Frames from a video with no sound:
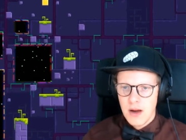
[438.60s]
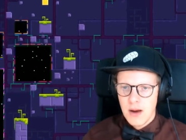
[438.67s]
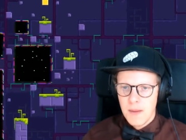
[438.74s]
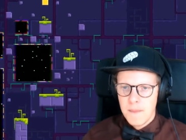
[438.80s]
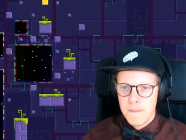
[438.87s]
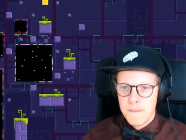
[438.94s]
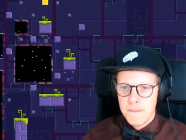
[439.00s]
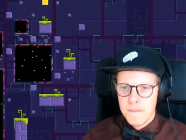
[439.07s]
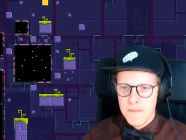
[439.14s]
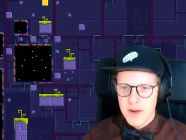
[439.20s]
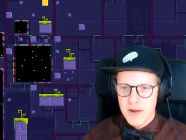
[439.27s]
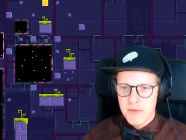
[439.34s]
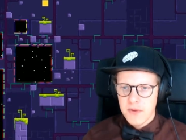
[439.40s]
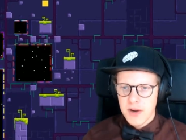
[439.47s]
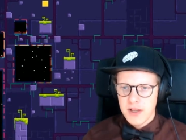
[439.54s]
Um,
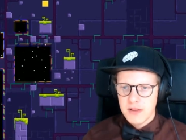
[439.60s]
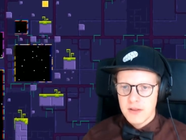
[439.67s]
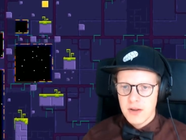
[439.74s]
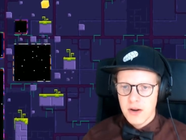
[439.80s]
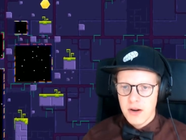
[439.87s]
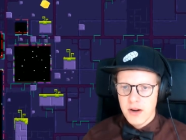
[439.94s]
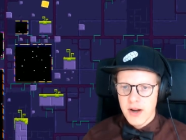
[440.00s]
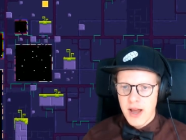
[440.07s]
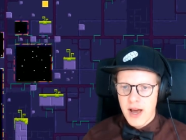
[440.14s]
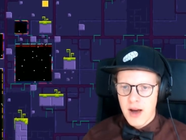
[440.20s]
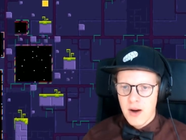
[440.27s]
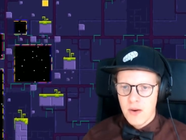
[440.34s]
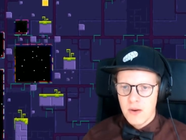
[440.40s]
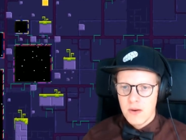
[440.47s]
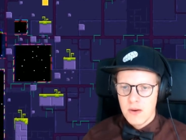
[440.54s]
if I turn
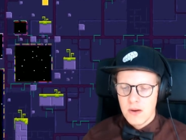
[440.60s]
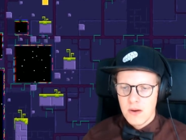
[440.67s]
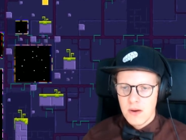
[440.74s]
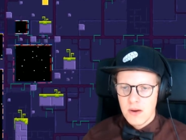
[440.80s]
now...